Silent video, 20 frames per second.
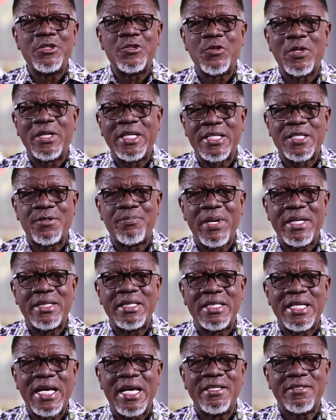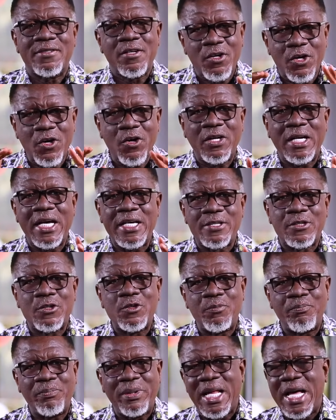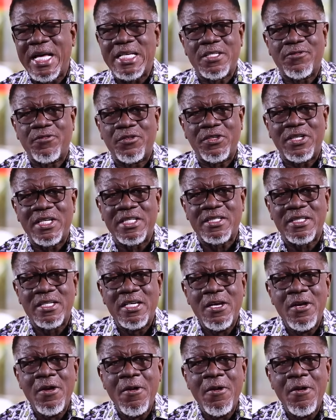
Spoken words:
you to an expected end. So God has good plans for us.